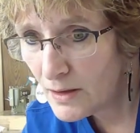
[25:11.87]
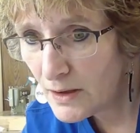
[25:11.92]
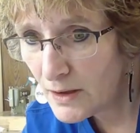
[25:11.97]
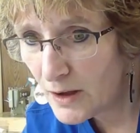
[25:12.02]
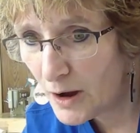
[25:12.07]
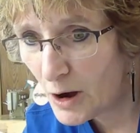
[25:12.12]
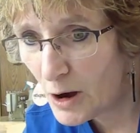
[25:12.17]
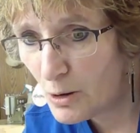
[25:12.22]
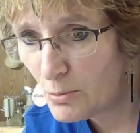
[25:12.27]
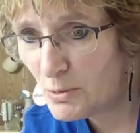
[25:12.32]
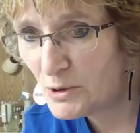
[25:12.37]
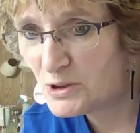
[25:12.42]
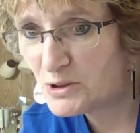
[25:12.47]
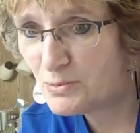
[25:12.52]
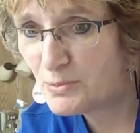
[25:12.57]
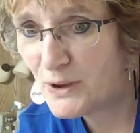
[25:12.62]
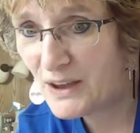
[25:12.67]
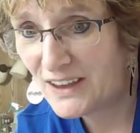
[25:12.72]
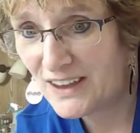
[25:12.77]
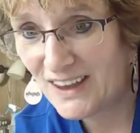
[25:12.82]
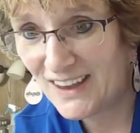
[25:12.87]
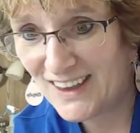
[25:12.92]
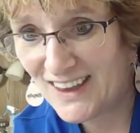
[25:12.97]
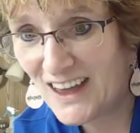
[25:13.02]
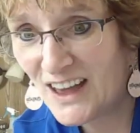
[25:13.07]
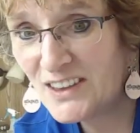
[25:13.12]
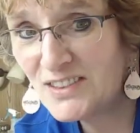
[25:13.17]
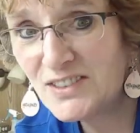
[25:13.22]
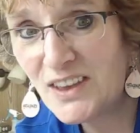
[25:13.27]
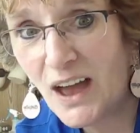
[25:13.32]
Garbage picking.
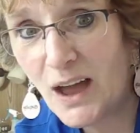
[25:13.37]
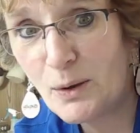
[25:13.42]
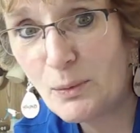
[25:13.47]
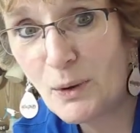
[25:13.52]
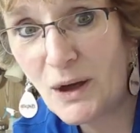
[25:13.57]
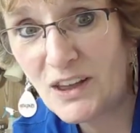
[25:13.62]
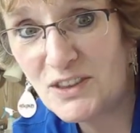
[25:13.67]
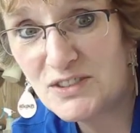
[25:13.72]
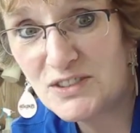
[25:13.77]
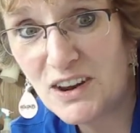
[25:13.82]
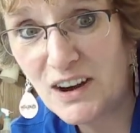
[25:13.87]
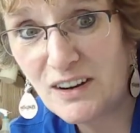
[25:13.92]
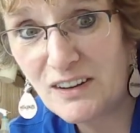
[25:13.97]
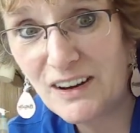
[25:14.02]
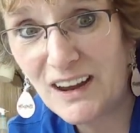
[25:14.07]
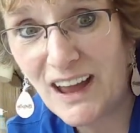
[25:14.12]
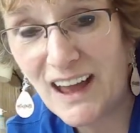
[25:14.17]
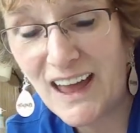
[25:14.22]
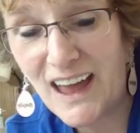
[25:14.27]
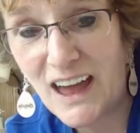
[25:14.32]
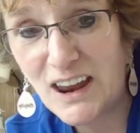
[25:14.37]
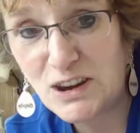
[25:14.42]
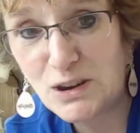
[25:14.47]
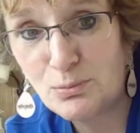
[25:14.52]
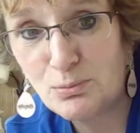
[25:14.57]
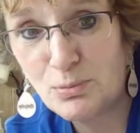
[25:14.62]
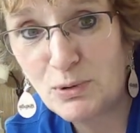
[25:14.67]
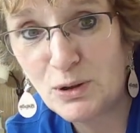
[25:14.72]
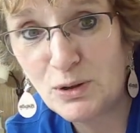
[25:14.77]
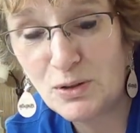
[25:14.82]
Yes, I was, Terry. I had to
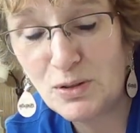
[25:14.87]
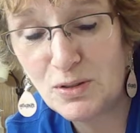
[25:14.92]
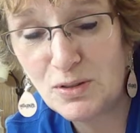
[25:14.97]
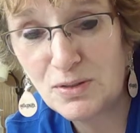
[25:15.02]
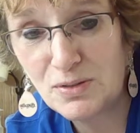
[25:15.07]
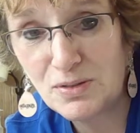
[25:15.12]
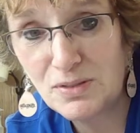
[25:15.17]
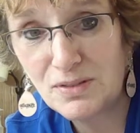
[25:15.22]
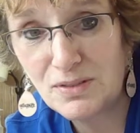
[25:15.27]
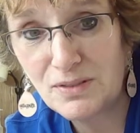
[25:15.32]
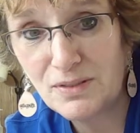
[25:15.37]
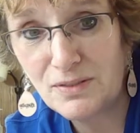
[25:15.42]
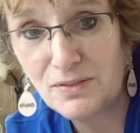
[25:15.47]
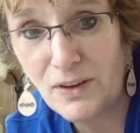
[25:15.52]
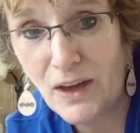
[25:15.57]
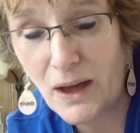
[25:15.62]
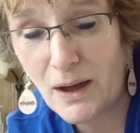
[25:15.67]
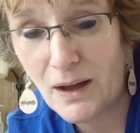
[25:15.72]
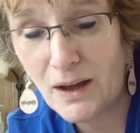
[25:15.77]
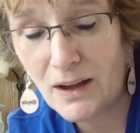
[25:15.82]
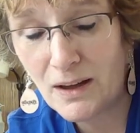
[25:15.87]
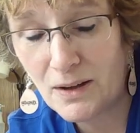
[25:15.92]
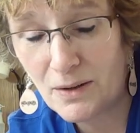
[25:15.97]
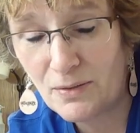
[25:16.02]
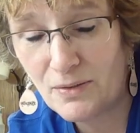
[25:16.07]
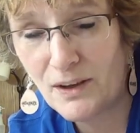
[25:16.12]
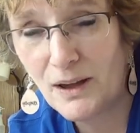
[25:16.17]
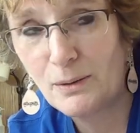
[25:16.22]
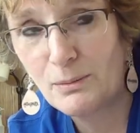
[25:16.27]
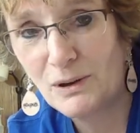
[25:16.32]
pull fa uh,
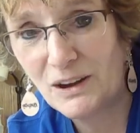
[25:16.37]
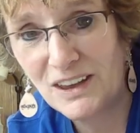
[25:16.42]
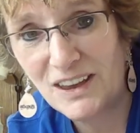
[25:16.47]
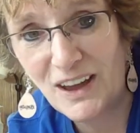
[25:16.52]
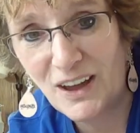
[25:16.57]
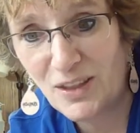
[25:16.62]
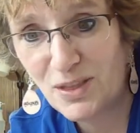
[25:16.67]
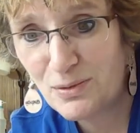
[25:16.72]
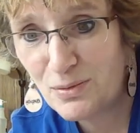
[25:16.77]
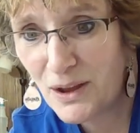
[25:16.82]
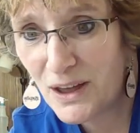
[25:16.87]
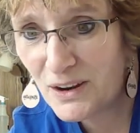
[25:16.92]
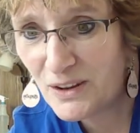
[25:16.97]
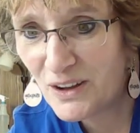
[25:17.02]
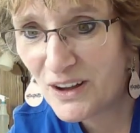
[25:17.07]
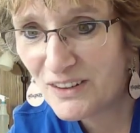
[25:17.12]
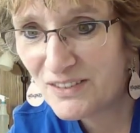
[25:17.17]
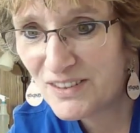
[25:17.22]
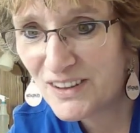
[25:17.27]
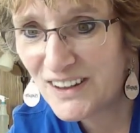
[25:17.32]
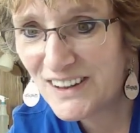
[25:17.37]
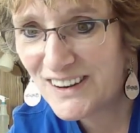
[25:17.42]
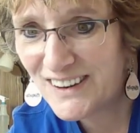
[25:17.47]
fabric, yeah, thread off it.